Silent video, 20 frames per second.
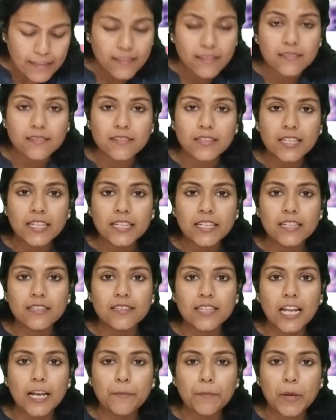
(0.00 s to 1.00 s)
this leak a
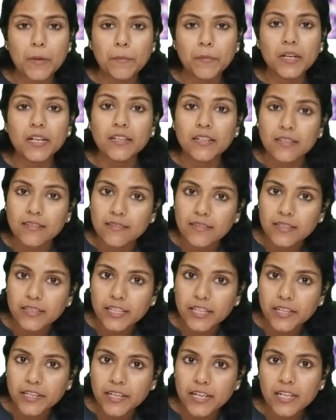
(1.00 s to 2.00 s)
cell membrane
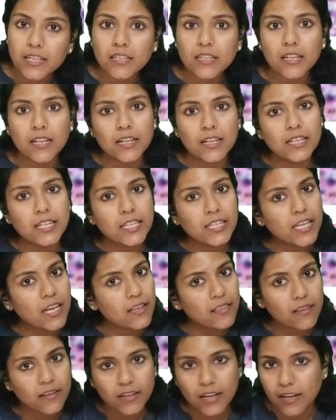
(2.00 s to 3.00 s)
disintegrate,
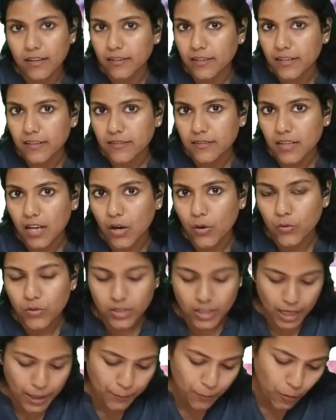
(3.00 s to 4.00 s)
leaking the contents out.
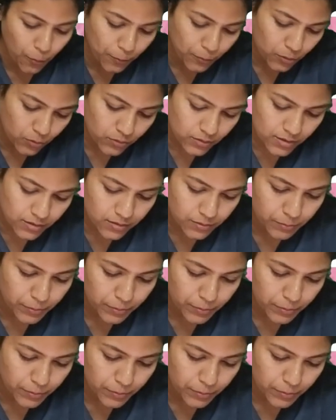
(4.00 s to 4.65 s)
Apoptosis